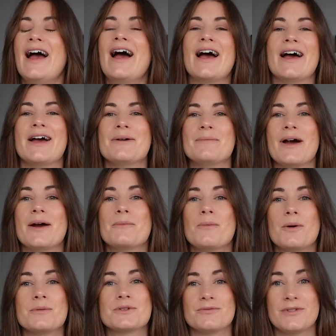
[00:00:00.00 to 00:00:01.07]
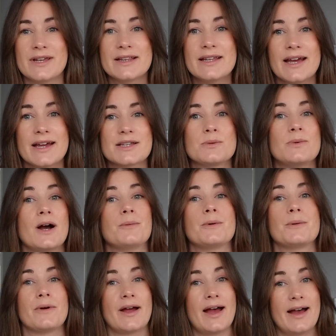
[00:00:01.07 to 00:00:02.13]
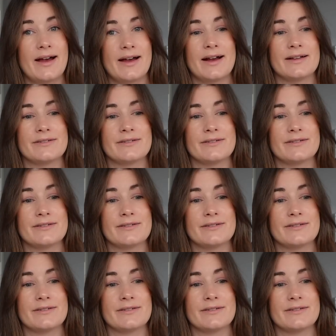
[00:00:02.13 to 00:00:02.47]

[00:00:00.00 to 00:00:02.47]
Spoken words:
and what was really nice while we were at